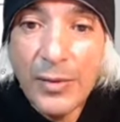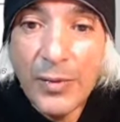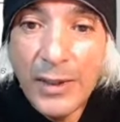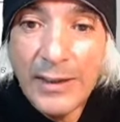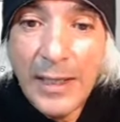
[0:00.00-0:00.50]

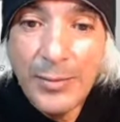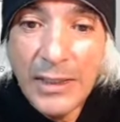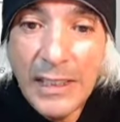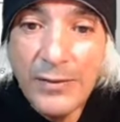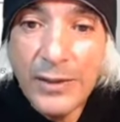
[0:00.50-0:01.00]
what they
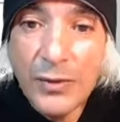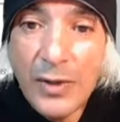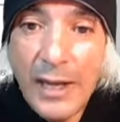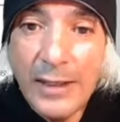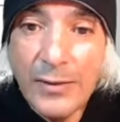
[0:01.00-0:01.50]
believe is
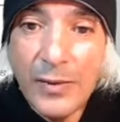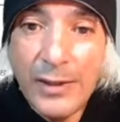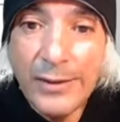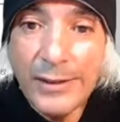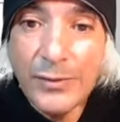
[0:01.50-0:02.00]
right,
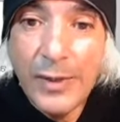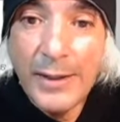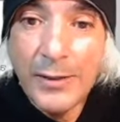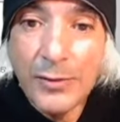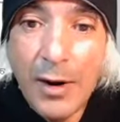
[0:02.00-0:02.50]
whether it's
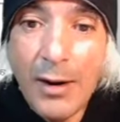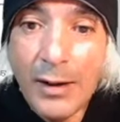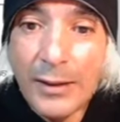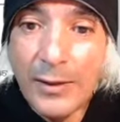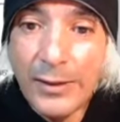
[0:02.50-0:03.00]
right or wrong